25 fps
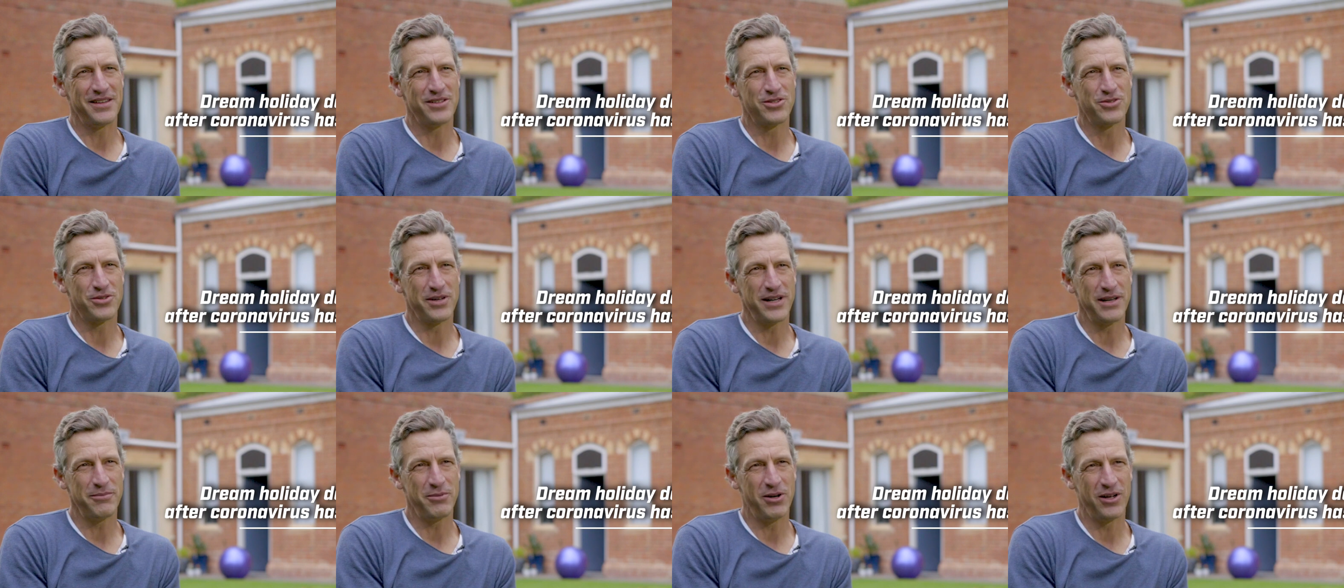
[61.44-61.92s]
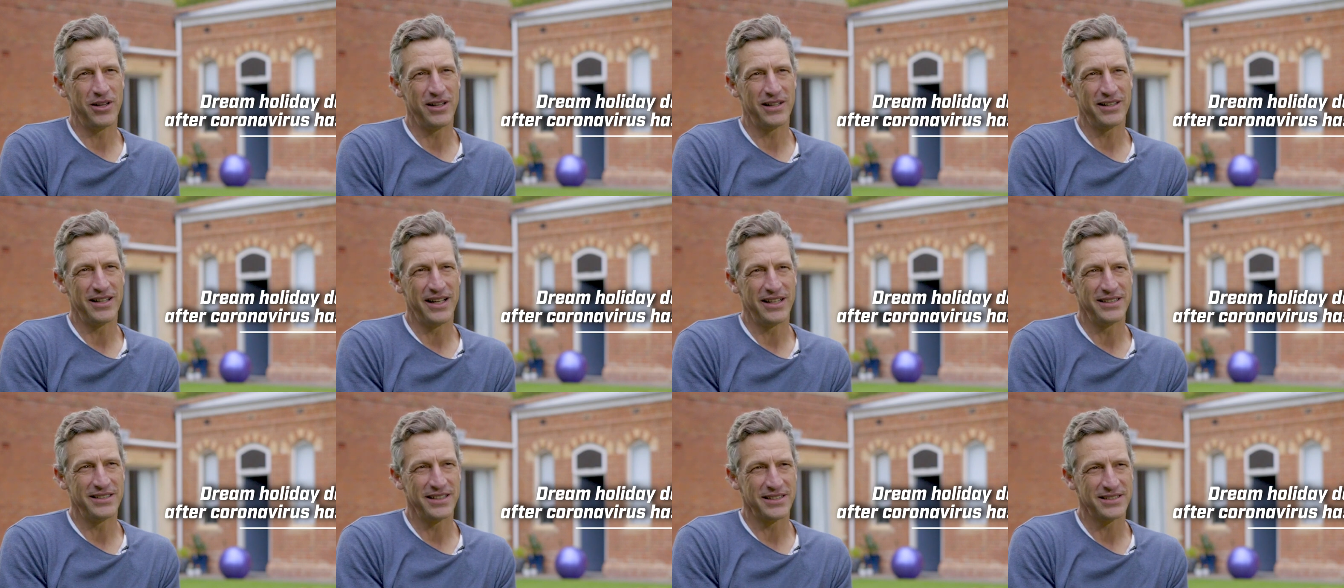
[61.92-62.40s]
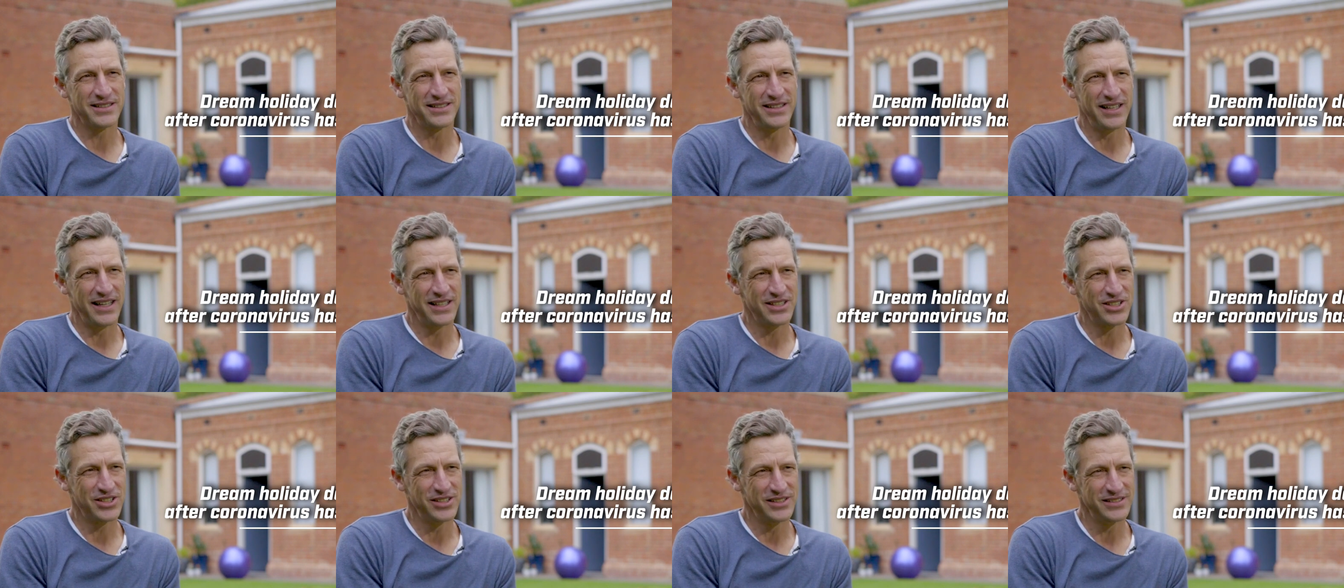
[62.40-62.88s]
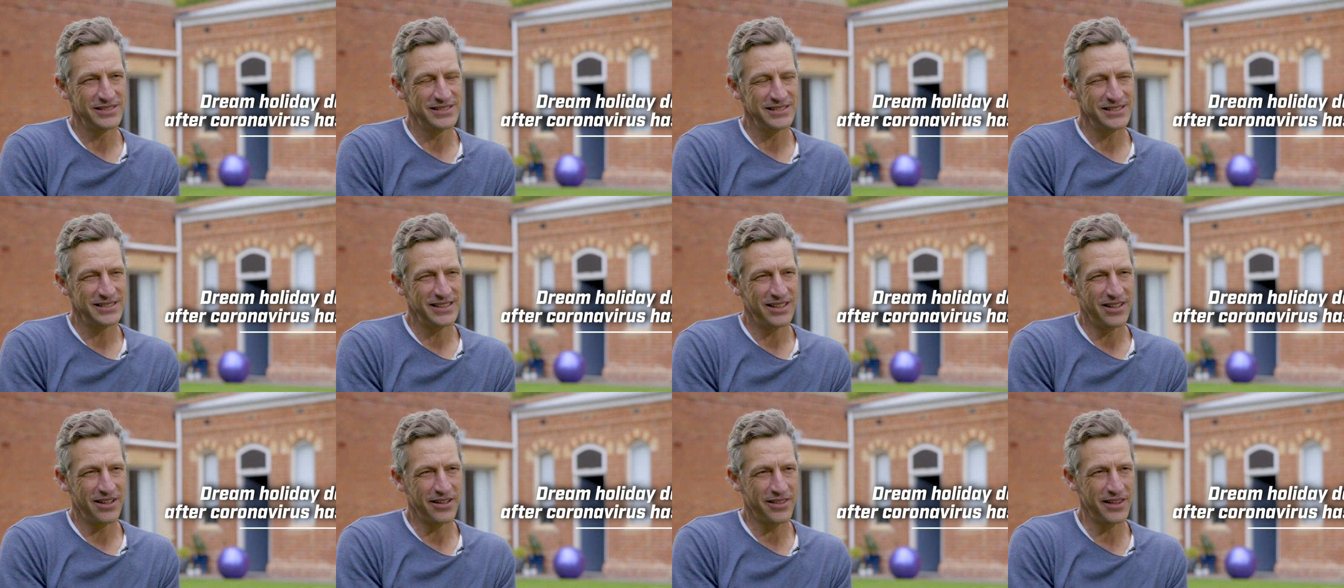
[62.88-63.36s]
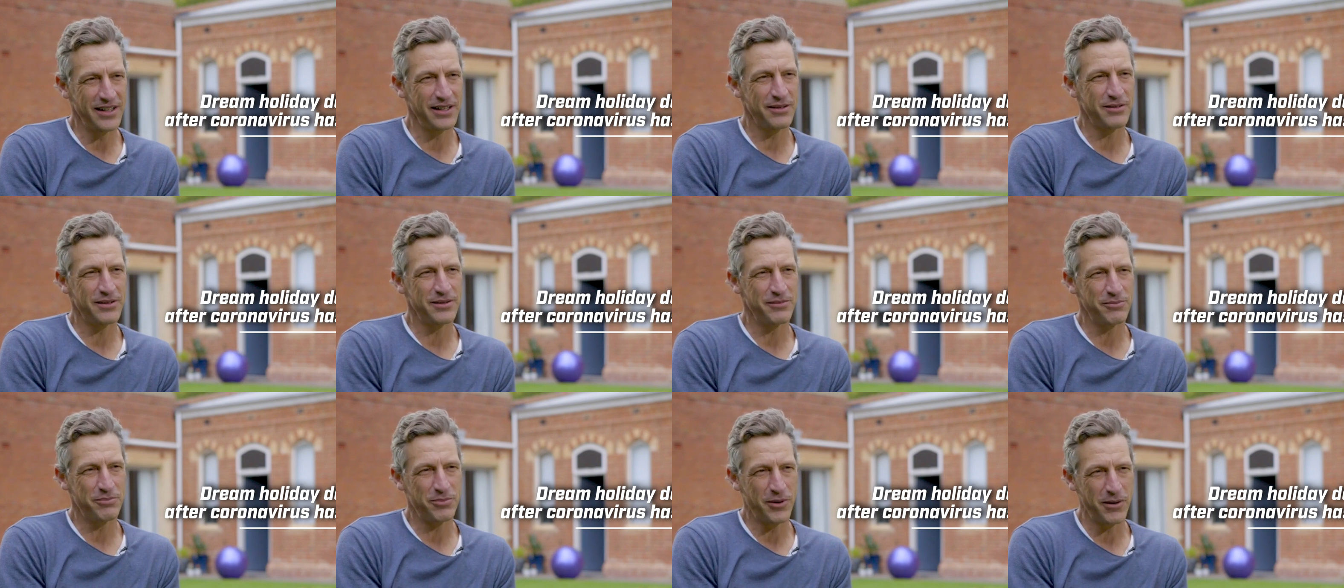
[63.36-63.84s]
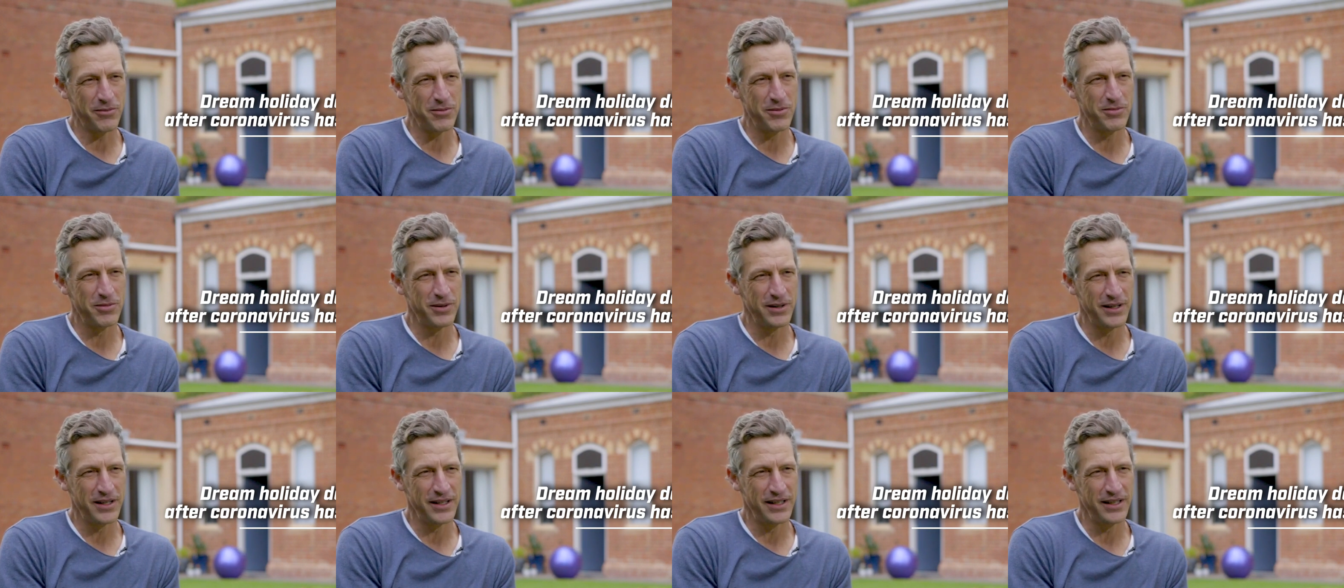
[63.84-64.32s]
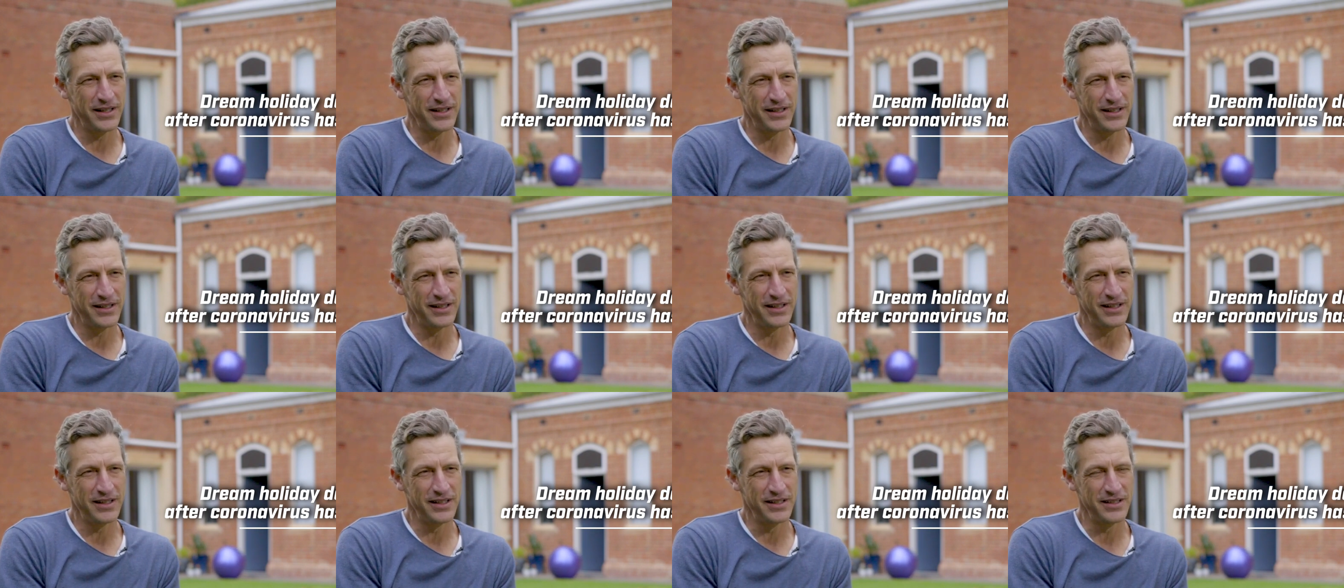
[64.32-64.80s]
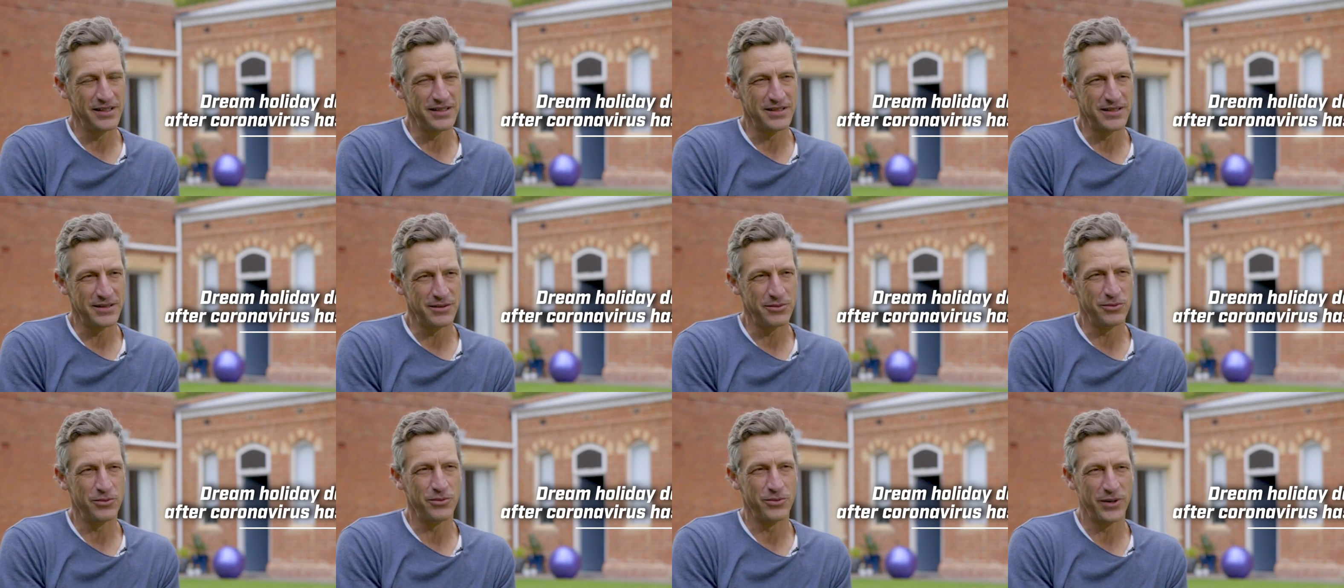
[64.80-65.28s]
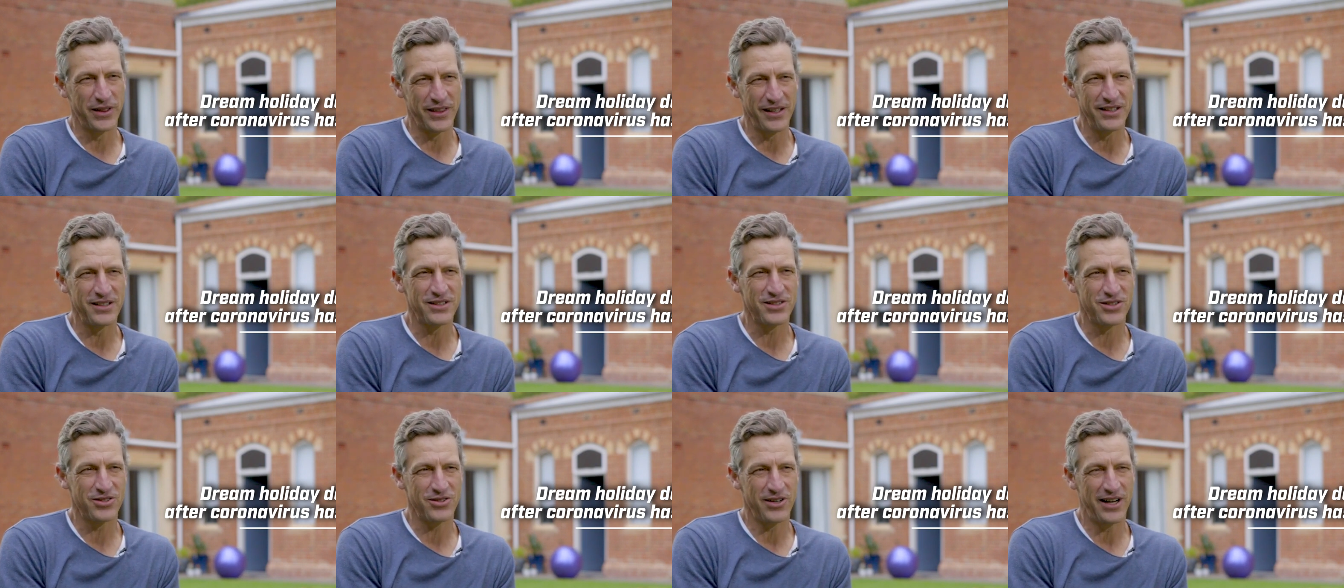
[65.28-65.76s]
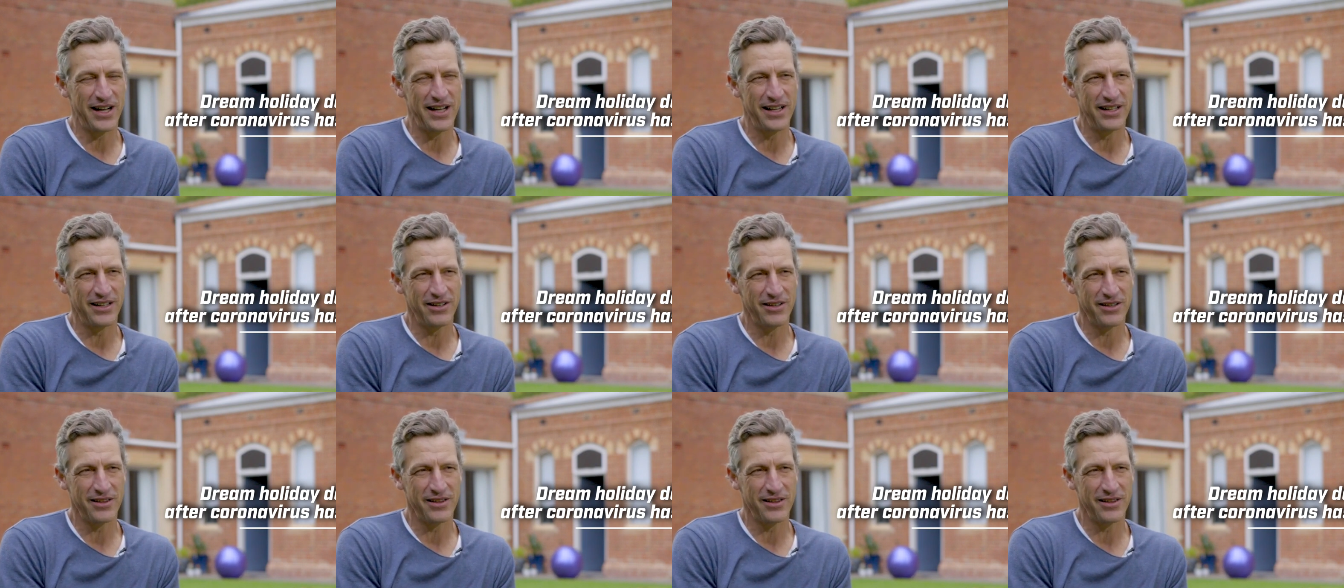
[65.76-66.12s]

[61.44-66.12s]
dream holiday destination, I think probably is within Australia.